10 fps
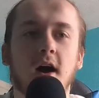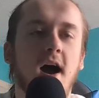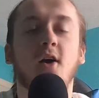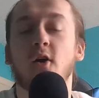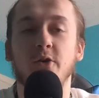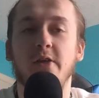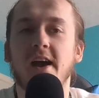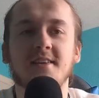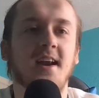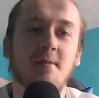can't do the
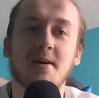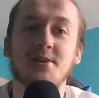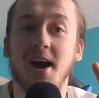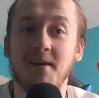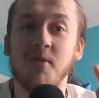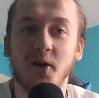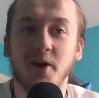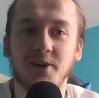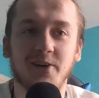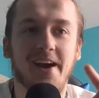accent. I'm not going
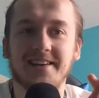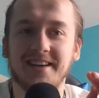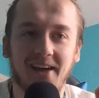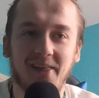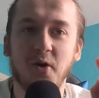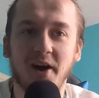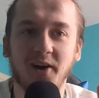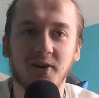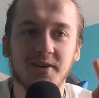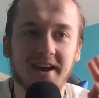to do the accent. I thought I
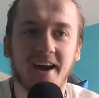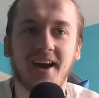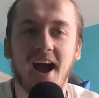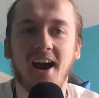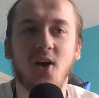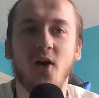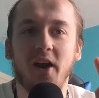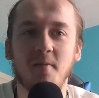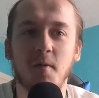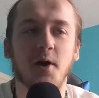could and I can't.
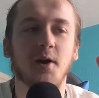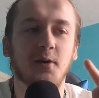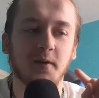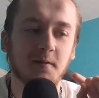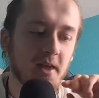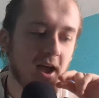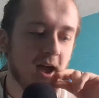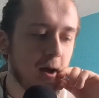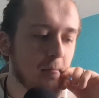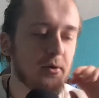I'm not going to do it."
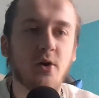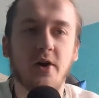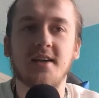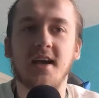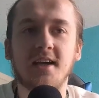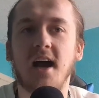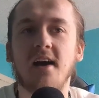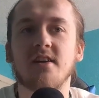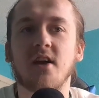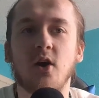But, he's
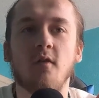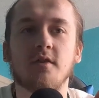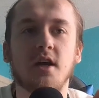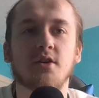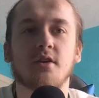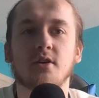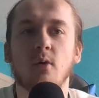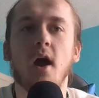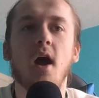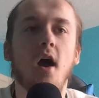having a conversation. He's going,
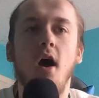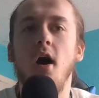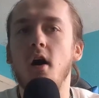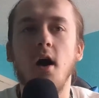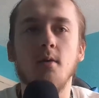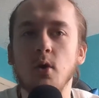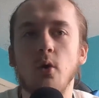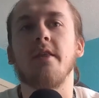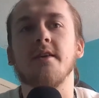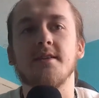"Oh, I was
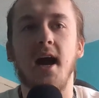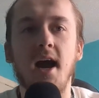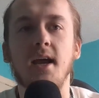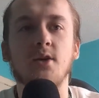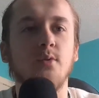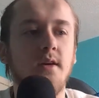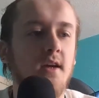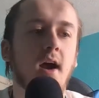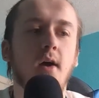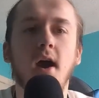talking to this guy last week
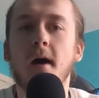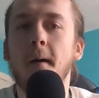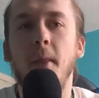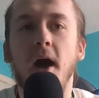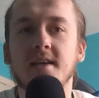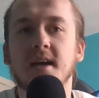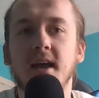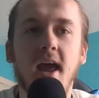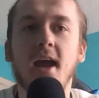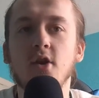and I said,
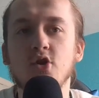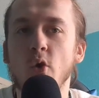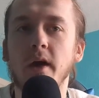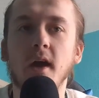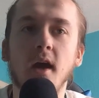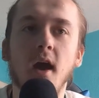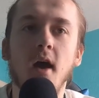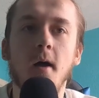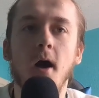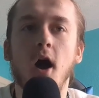hey, Joey,
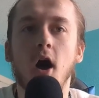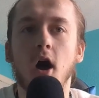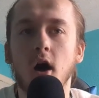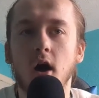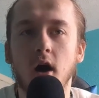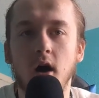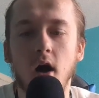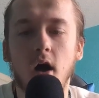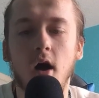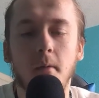
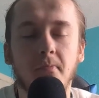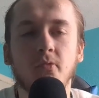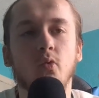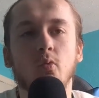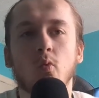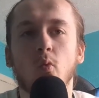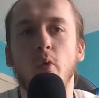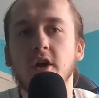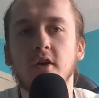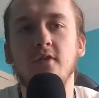what
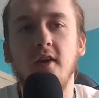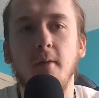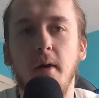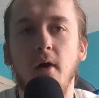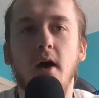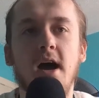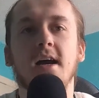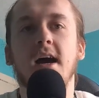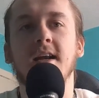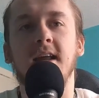do you think about?"
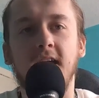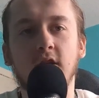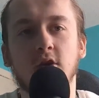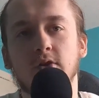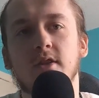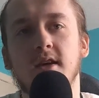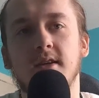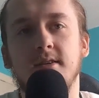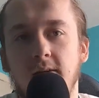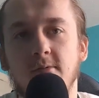And he does this
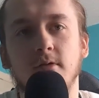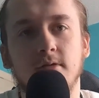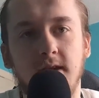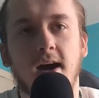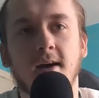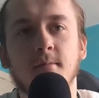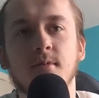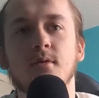several times